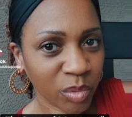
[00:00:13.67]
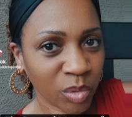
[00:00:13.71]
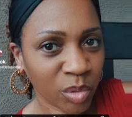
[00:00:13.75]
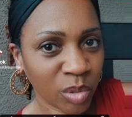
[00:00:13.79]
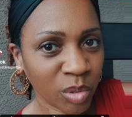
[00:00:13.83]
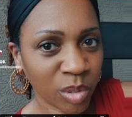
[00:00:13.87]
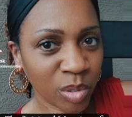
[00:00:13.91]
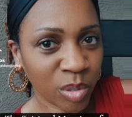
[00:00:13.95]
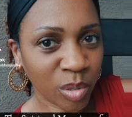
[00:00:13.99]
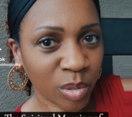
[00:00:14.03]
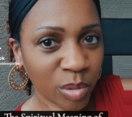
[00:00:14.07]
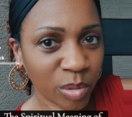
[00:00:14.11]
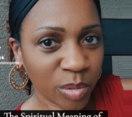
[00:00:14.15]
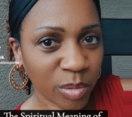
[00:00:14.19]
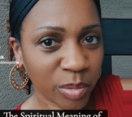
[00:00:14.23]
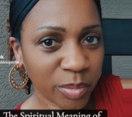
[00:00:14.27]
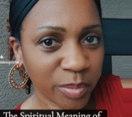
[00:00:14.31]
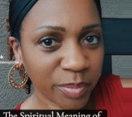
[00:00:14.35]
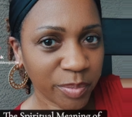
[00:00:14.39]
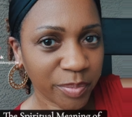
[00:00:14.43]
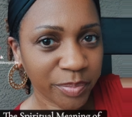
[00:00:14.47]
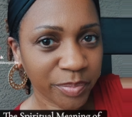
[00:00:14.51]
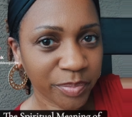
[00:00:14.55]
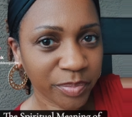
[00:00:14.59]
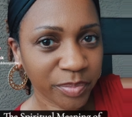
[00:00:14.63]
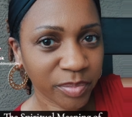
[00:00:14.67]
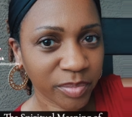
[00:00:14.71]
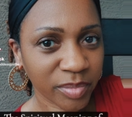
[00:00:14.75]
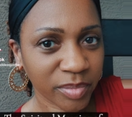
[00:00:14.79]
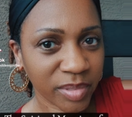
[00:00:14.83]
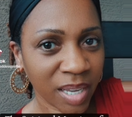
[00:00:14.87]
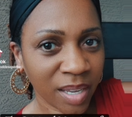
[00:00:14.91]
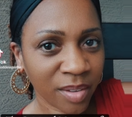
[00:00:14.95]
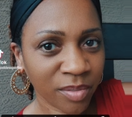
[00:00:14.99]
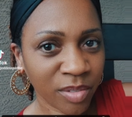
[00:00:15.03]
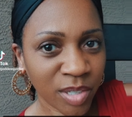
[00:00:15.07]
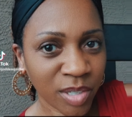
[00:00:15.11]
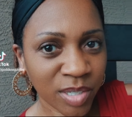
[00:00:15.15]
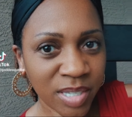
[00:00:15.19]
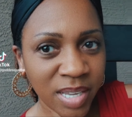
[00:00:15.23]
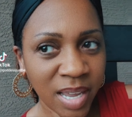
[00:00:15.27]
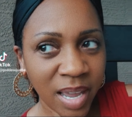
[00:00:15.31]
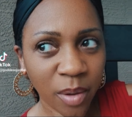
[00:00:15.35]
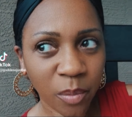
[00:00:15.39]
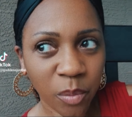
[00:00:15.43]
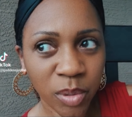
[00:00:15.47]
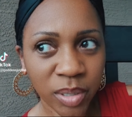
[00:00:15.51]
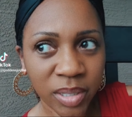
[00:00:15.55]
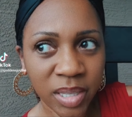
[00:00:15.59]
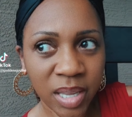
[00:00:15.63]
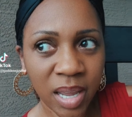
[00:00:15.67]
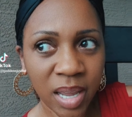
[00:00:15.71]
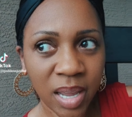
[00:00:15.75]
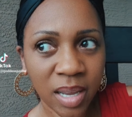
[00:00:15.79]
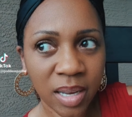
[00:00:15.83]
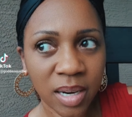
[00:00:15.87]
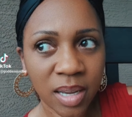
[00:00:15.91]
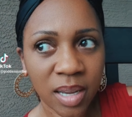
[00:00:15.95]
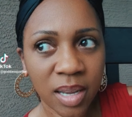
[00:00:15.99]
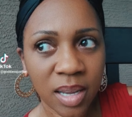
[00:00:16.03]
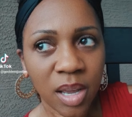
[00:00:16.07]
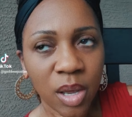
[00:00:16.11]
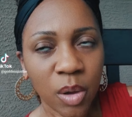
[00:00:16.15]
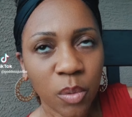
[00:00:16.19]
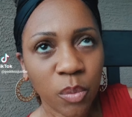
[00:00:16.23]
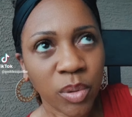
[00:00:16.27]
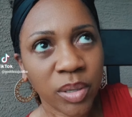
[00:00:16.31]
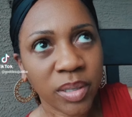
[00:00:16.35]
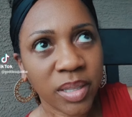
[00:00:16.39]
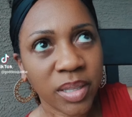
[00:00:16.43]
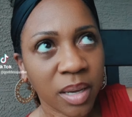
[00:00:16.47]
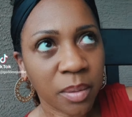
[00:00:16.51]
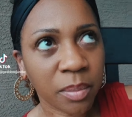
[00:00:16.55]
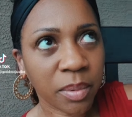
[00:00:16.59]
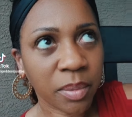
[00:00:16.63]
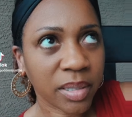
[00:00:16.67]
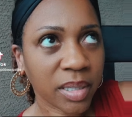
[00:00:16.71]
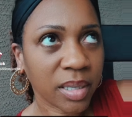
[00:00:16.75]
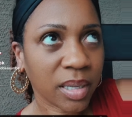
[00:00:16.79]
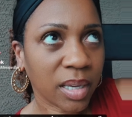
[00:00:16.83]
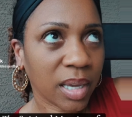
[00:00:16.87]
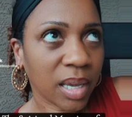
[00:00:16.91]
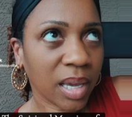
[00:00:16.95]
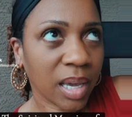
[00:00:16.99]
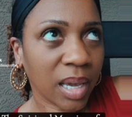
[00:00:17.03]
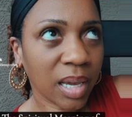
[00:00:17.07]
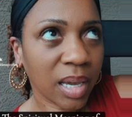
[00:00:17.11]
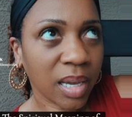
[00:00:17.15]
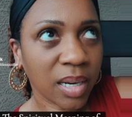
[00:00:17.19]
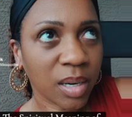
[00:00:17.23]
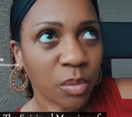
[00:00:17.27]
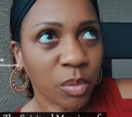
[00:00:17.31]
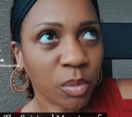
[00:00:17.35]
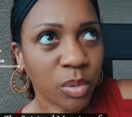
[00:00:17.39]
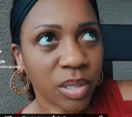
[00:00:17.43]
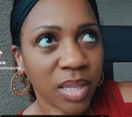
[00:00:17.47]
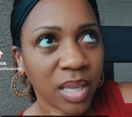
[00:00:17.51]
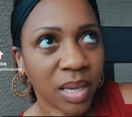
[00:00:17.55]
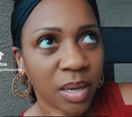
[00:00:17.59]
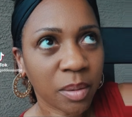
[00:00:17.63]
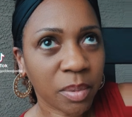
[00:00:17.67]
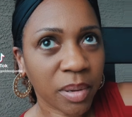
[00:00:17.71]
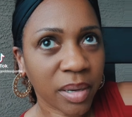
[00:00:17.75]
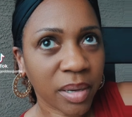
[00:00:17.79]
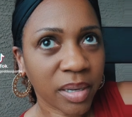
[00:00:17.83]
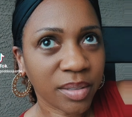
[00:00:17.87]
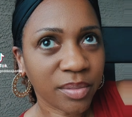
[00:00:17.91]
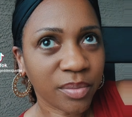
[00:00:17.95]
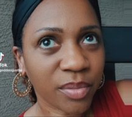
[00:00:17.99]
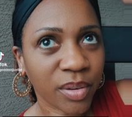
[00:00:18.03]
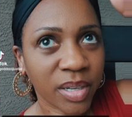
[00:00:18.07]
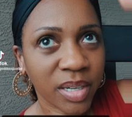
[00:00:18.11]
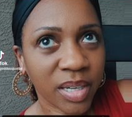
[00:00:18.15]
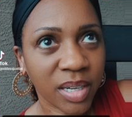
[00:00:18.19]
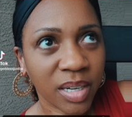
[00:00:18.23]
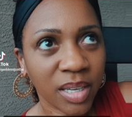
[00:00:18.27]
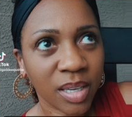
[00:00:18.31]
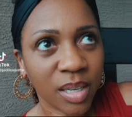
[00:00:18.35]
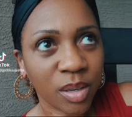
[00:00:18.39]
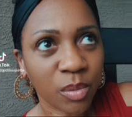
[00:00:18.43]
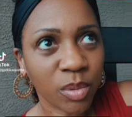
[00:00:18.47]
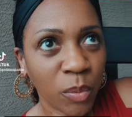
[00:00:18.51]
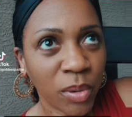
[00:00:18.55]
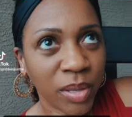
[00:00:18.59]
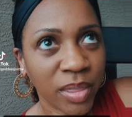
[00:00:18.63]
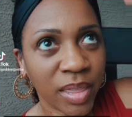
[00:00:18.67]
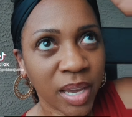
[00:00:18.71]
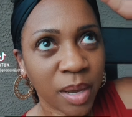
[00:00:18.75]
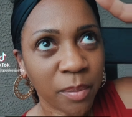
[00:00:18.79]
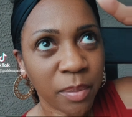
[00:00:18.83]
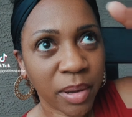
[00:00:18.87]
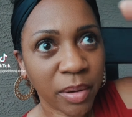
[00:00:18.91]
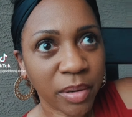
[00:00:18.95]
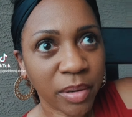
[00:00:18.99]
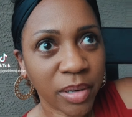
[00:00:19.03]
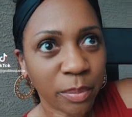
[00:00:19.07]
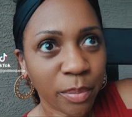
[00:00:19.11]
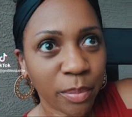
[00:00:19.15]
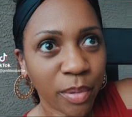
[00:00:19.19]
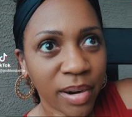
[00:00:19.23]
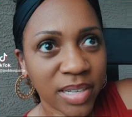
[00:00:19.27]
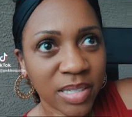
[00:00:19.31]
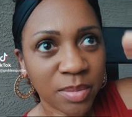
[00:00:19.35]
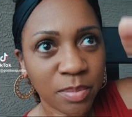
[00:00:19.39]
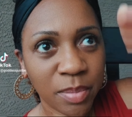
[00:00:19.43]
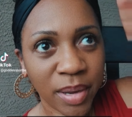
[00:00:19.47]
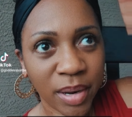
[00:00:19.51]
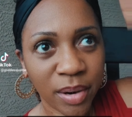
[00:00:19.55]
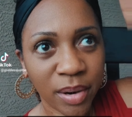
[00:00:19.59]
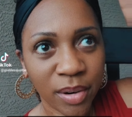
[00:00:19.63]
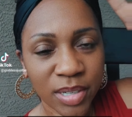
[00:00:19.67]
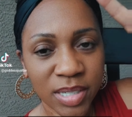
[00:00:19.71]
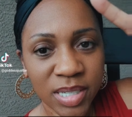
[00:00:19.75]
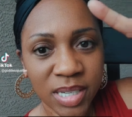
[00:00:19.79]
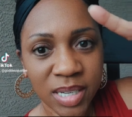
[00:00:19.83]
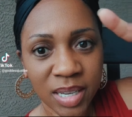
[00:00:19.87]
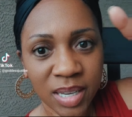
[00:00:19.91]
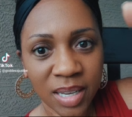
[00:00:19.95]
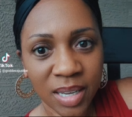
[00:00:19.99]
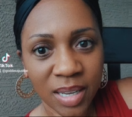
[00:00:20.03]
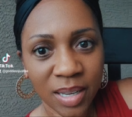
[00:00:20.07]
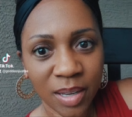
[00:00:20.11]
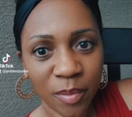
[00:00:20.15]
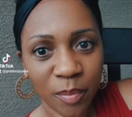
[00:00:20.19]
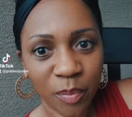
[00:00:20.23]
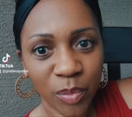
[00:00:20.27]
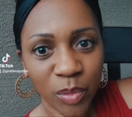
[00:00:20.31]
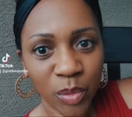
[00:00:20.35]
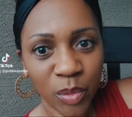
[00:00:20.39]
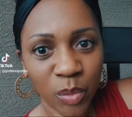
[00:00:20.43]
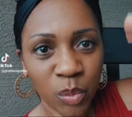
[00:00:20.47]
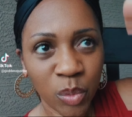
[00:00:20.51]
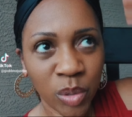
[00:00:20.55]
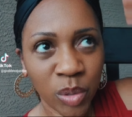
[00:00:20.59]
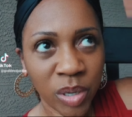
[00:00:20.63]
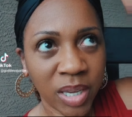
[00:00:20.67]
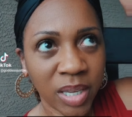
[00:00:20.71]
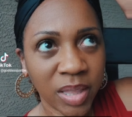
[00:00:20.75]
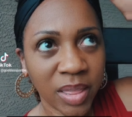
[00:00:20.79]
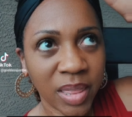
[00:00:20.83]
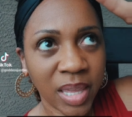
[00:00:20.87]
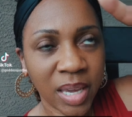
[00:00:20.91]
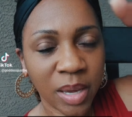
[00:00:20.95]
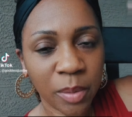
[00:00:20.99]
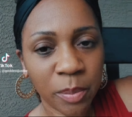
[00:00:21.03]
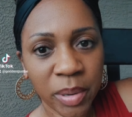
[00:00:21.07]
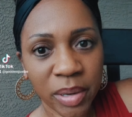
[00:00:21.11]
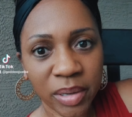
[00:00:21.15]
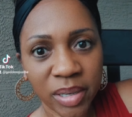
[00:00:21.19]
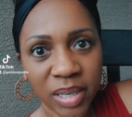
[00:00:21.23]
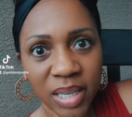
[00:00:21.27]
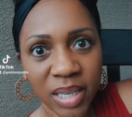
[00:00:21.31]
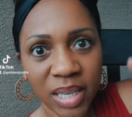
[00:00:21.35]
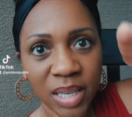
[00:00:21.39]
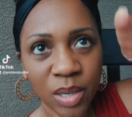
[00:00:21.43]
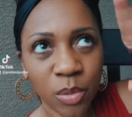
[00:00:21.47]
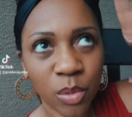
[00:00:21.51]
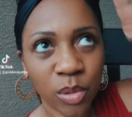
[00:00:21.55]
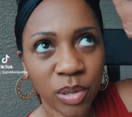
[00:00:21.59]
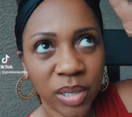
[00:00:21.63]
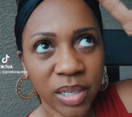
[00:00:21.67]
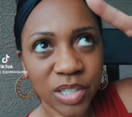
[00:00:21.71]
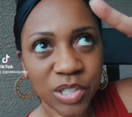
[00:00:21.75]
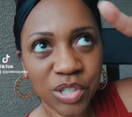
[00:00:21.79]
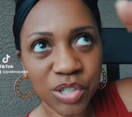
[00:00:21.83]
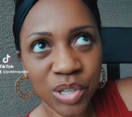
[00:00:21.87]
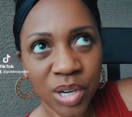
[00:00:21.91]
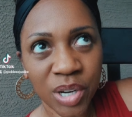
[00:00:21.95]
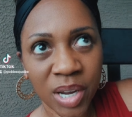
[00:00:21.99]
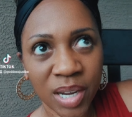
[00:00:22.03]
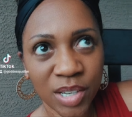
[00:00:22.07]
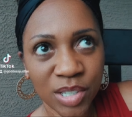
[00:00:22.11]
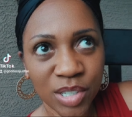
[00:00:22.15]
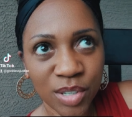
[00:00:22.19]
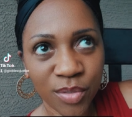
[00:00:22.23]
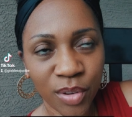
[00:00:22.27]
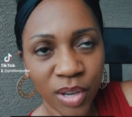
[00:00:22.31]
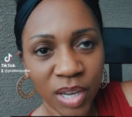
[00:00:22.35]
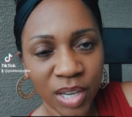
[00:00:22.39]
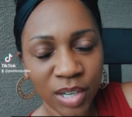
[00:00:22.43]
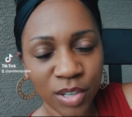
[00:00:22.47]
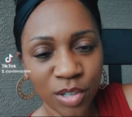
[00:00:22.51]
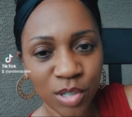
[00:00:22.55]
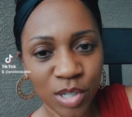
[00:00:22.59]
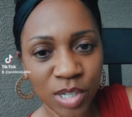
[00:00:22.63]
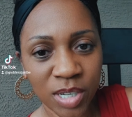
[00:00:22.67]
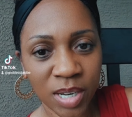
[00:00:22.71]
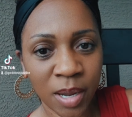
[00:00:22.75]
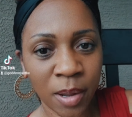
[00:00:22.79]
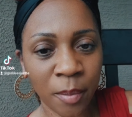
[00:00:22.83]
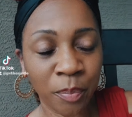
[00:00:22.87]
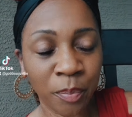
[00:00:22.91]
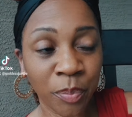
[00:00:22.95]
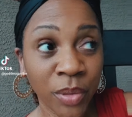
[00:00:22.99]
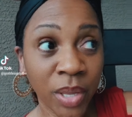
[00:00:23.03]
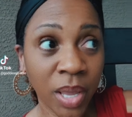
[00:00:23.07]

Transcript: Do you know? Have you sat with that? We think about the eight and we think about infinity. We think about it prosperity. We think about an equal exchange of energy.